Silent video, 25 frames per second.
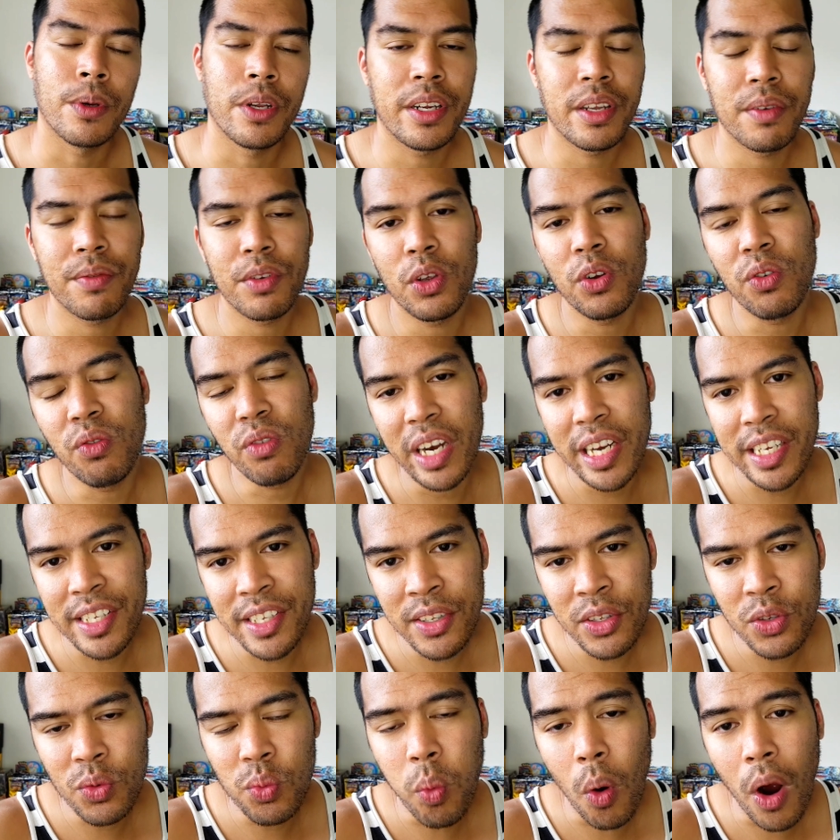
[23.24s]
going to give you
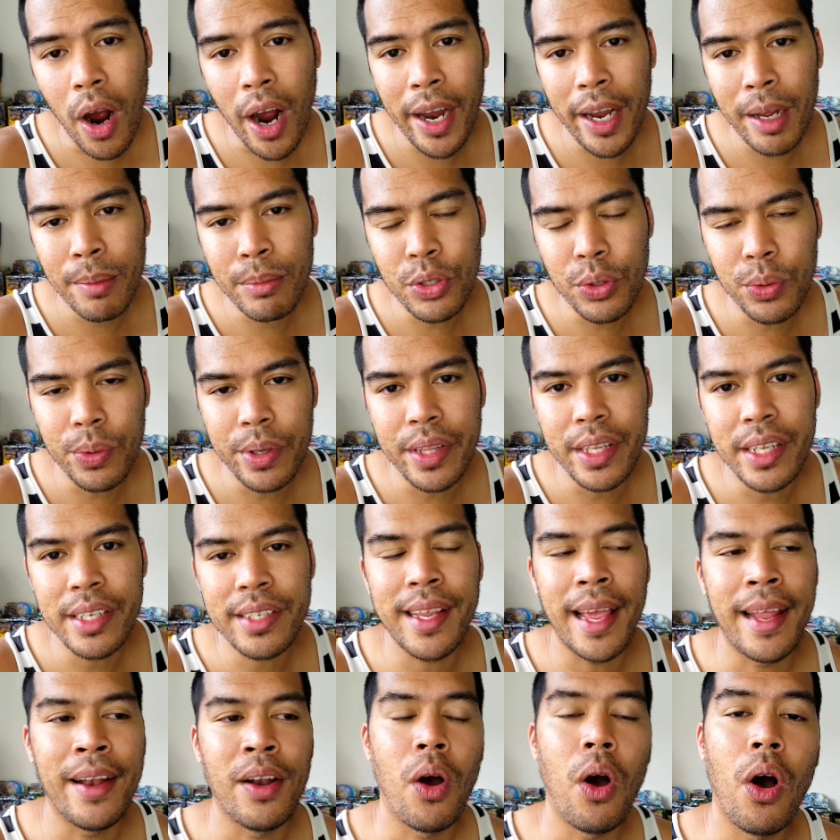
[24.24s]
reasons why I'm doing
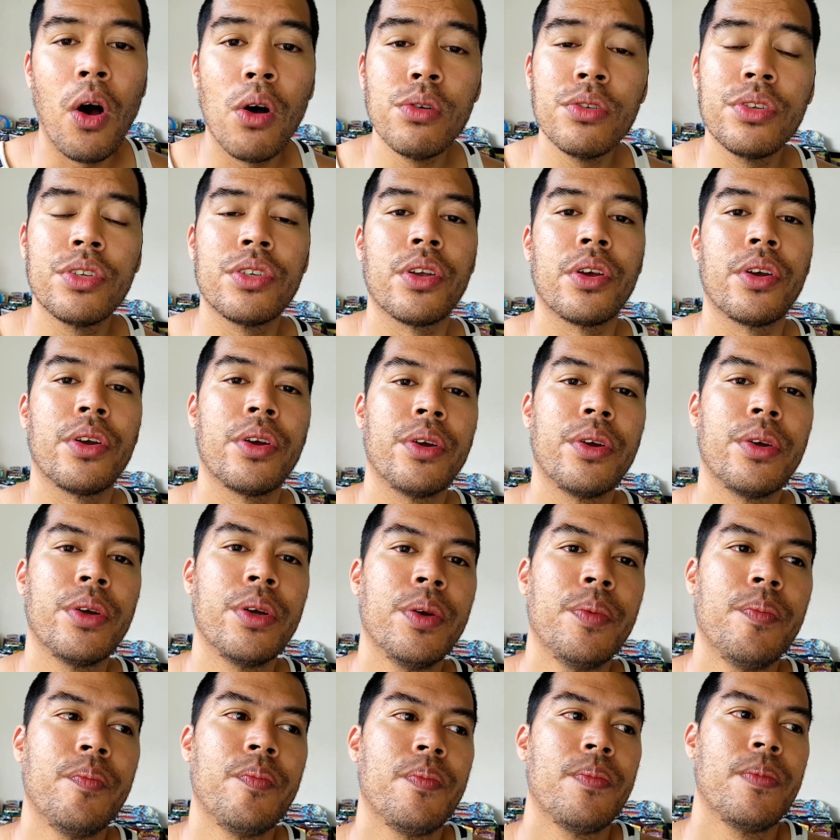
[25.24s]
this and
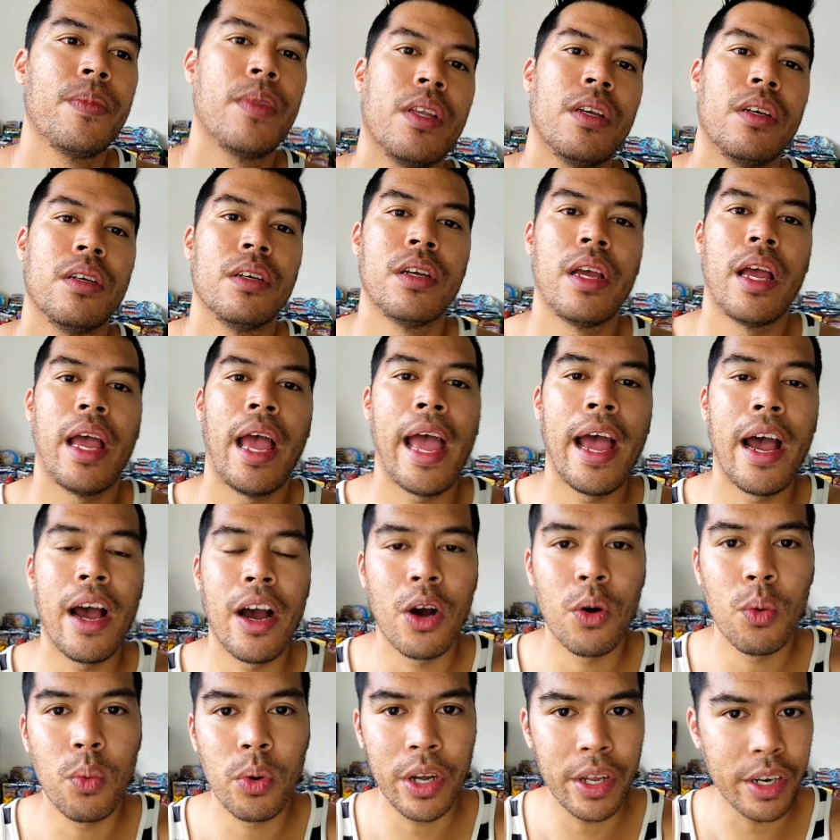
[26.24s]
also
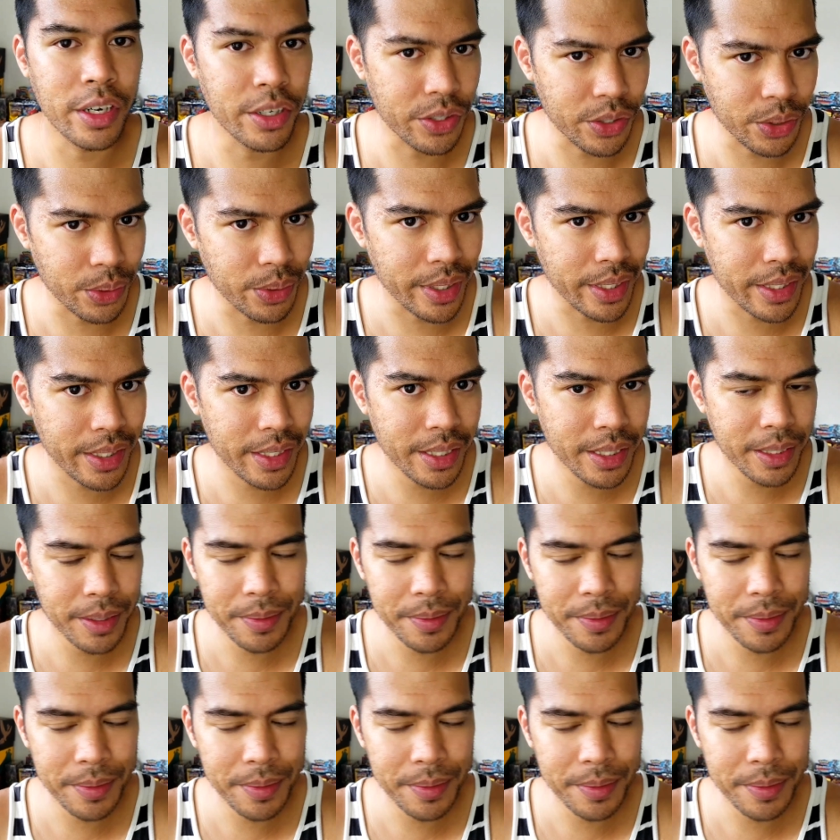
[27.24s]
how we're going to do it.